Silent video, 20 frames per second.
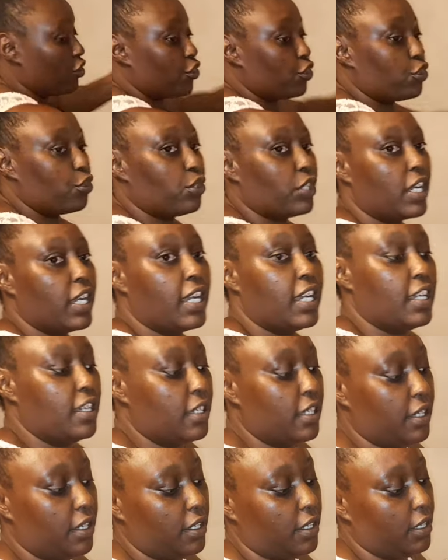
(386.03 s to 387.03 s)
sugar,
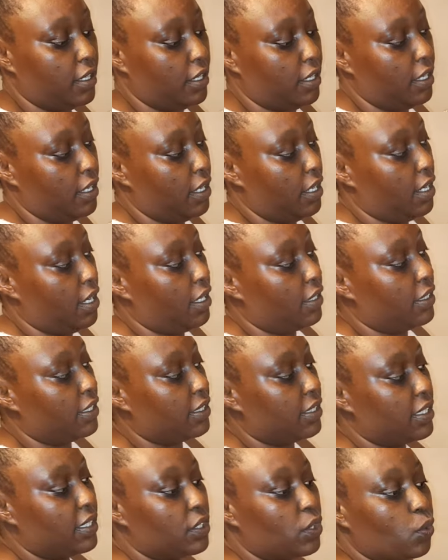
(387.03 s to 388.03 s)

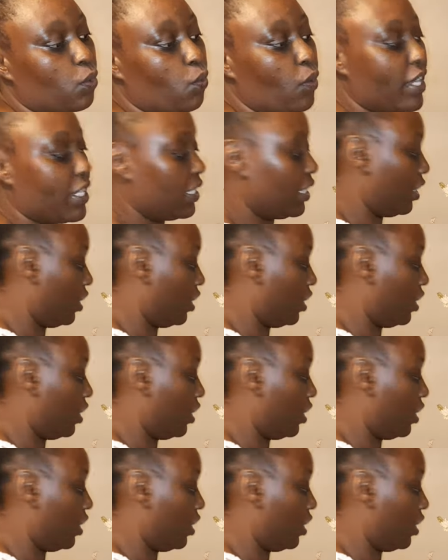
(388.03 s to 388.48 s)
this is 1